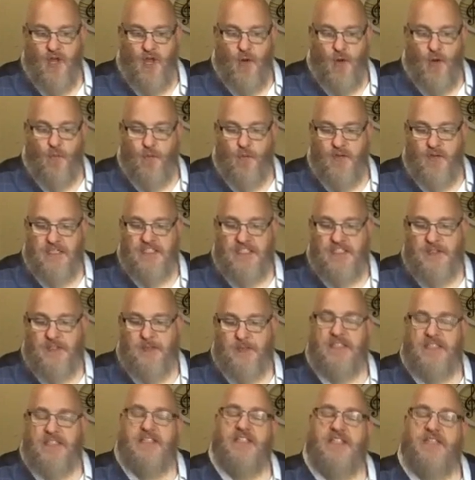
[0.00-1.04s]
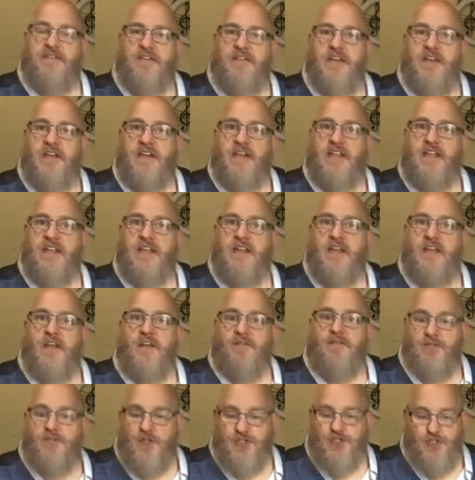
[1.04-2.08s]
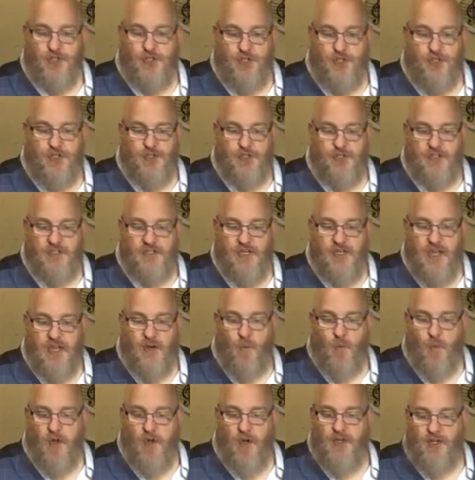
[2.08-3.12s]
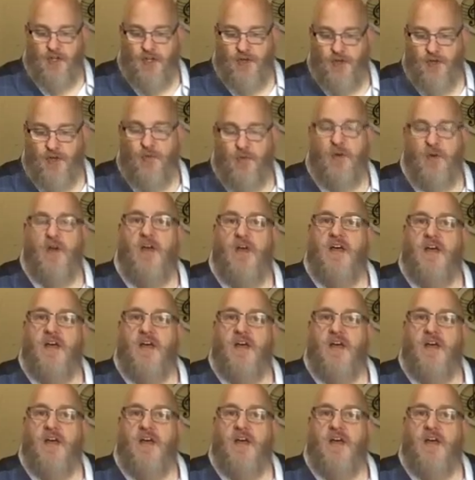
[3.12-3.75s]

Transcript: were written specifically for churches like 1U